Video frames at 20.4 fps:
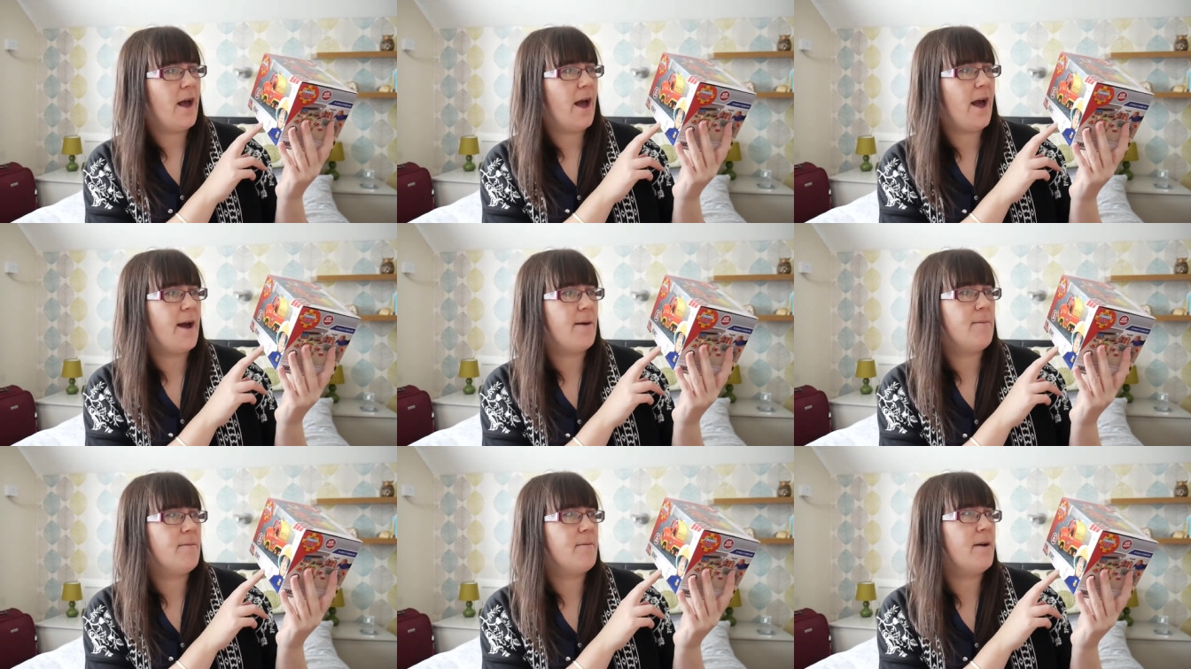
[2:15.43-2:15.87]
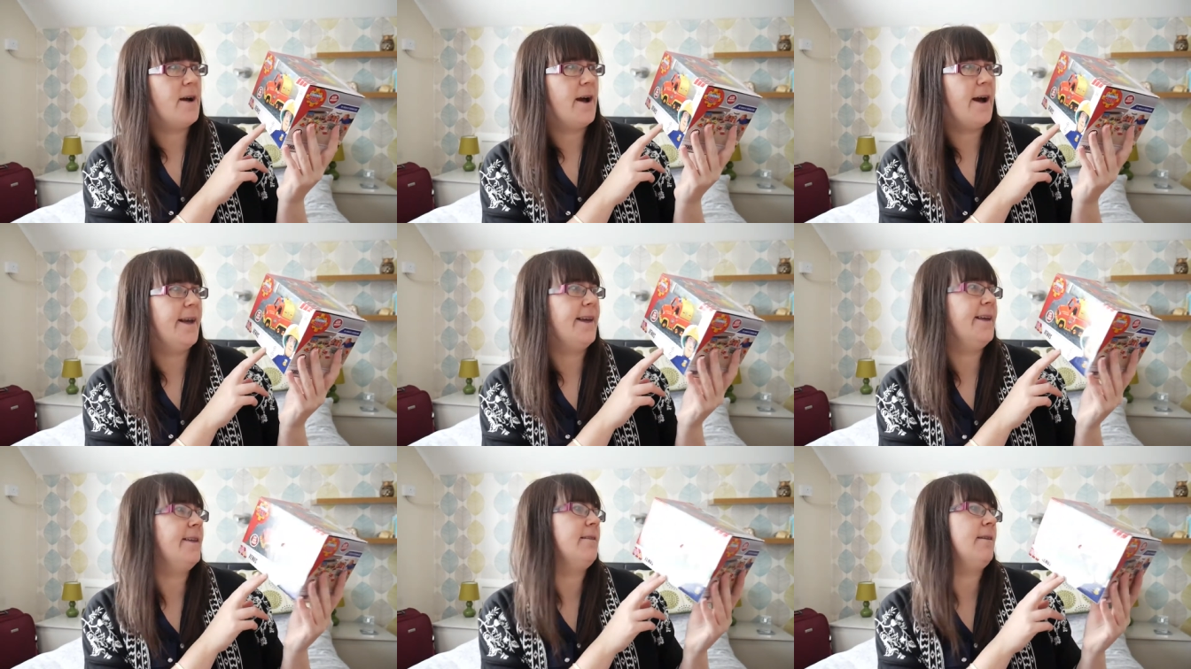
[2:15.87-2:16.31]
Um,
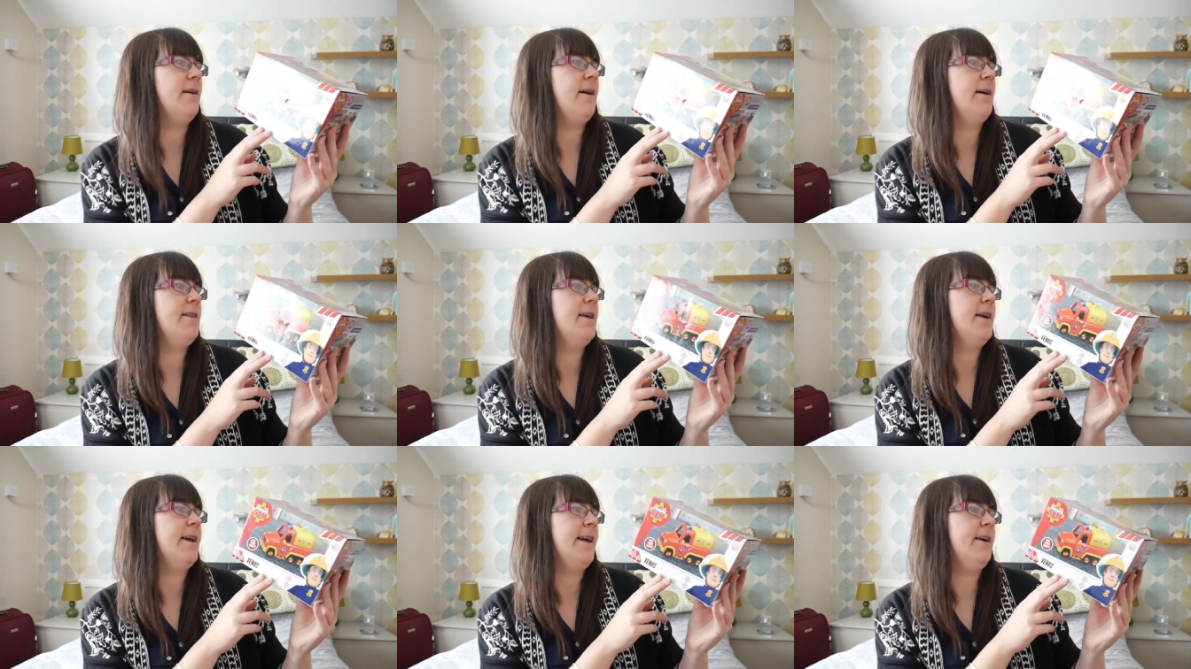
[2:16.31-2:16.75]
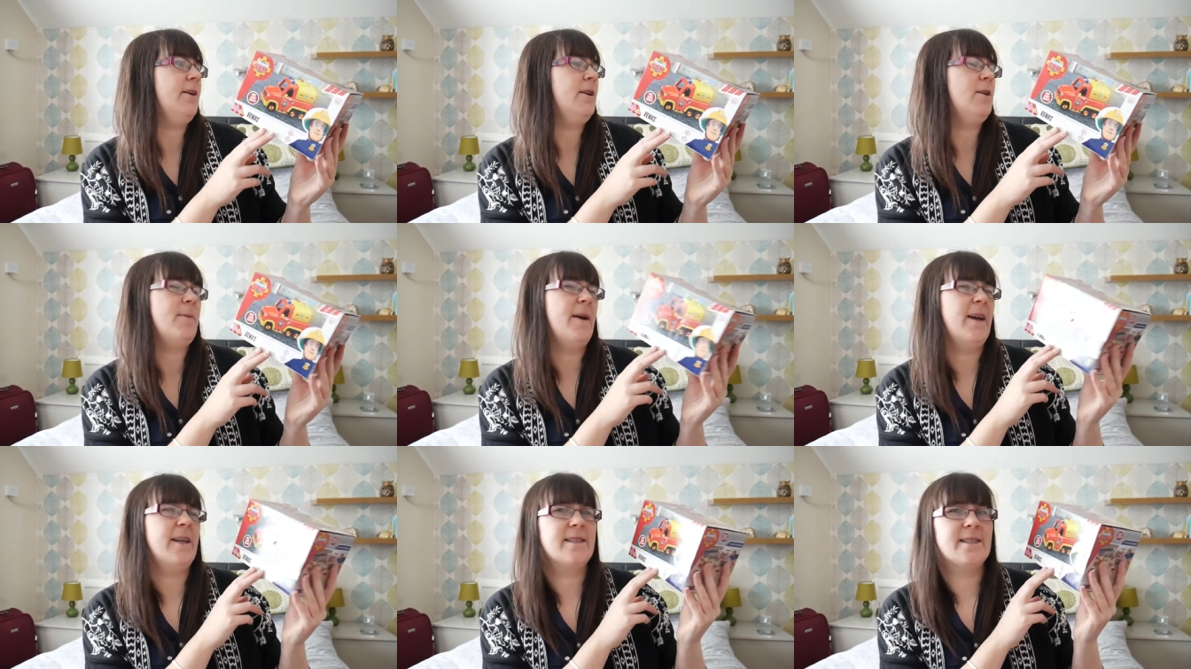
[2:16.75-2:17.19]
I, I think I
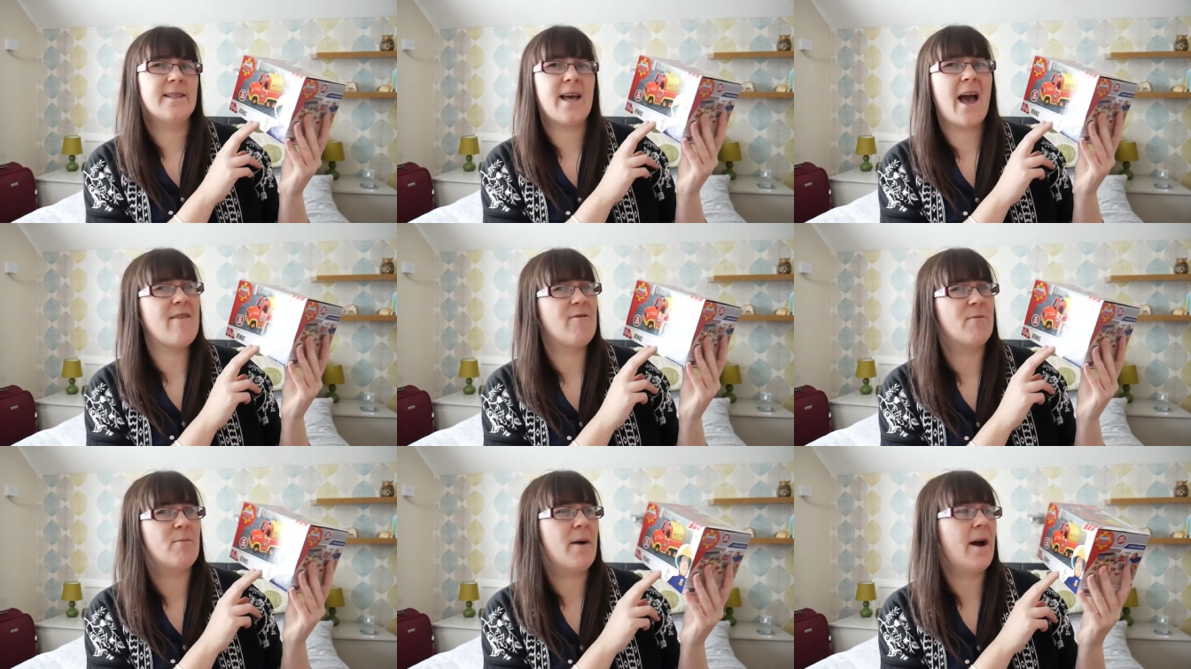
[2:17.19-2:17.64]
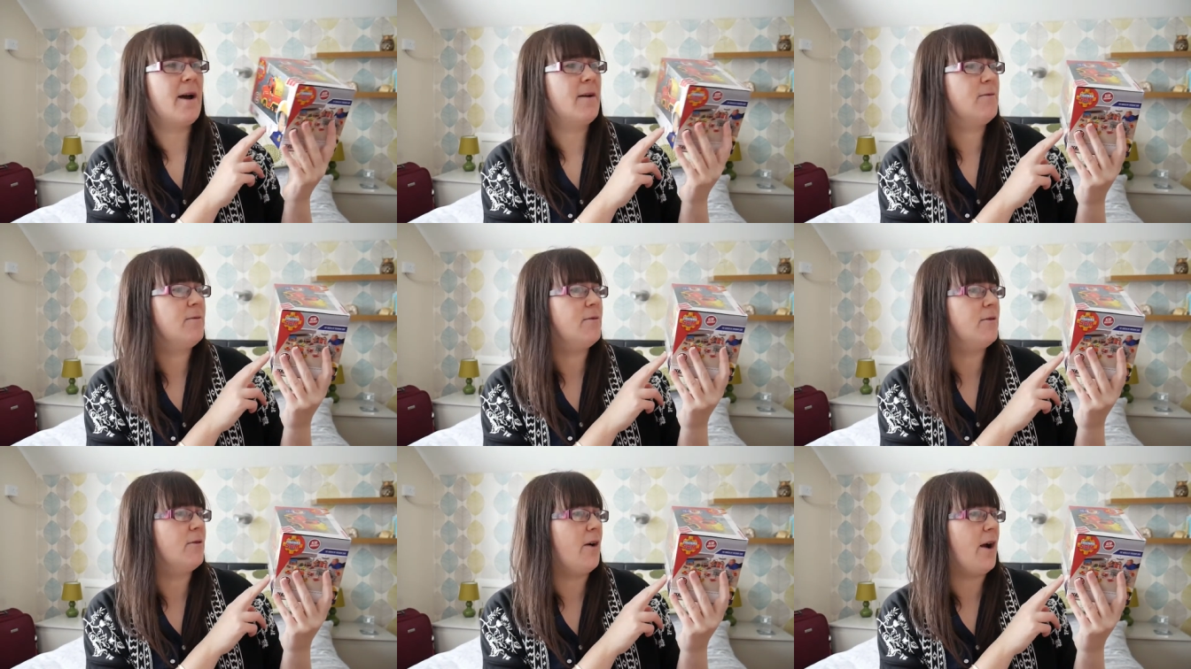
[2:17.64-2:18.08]
only paid
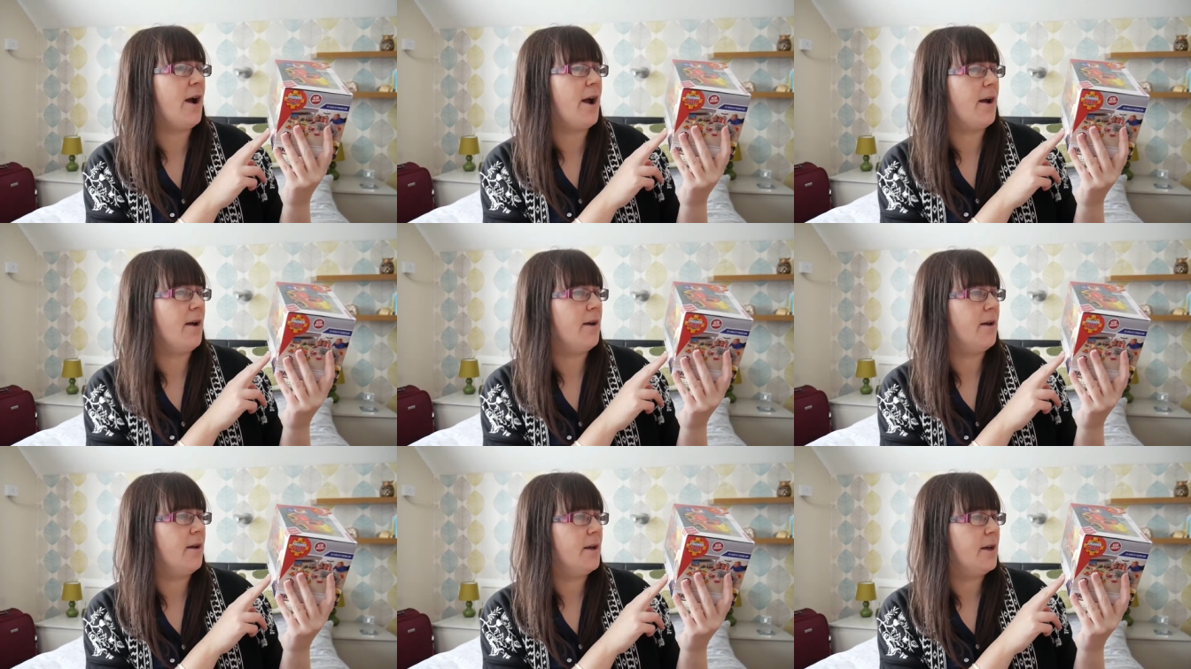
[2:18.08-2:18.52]
£7 for it,